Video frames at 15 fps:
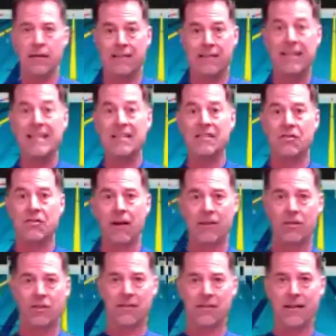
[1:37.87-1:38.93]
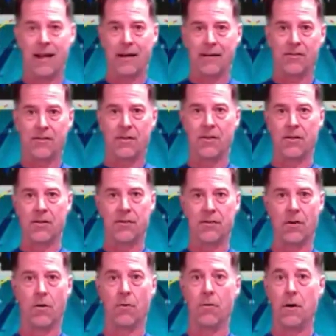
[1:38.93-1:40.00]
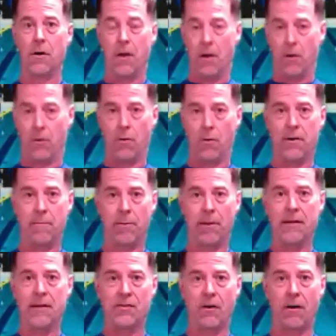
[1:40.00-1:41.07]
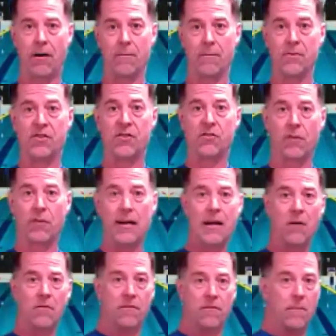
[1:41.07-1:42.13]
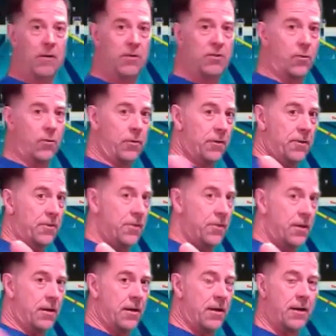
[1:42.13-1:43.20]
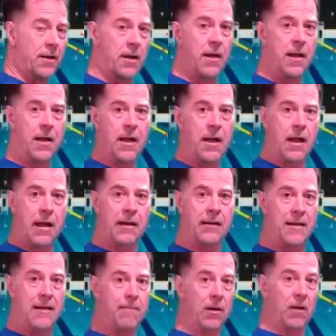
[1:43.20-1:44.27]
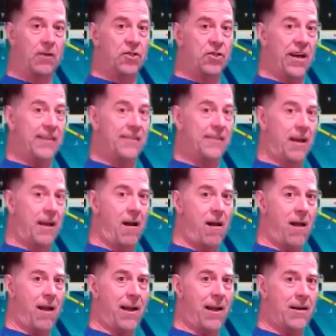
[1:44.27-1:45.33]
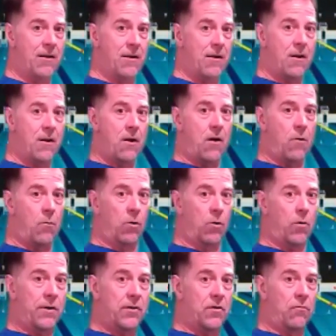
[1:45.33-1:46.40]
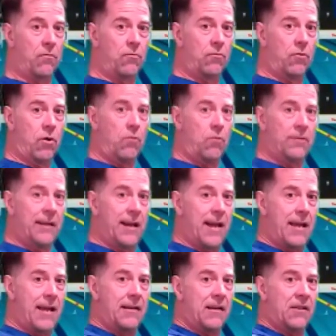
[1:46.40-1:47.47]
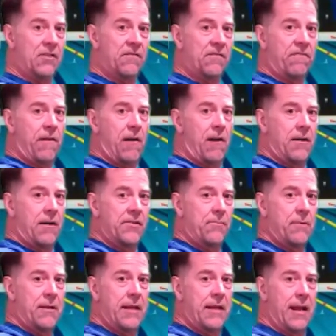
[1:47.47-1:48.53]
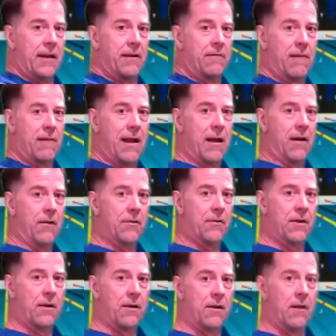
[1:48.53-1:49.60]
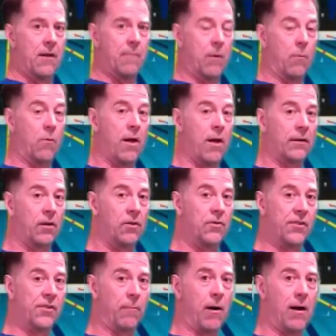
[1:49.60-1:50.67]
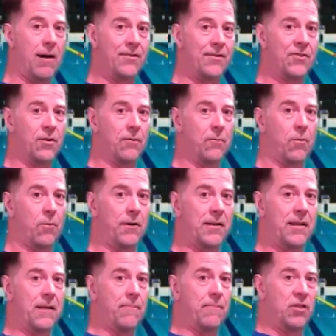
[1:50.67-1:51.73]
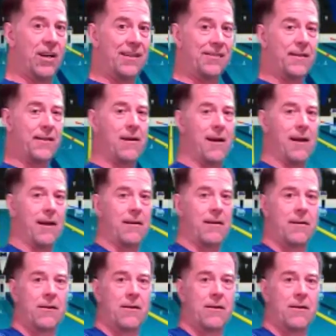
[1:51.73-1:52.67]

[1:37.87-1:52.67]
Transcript: The T stretch is next. So going to place our arms straight out from our shoulders and keeping our chest high, we're going to rotate as far as we can around, but we're not going to lose our posture. We're going to keep the chest high.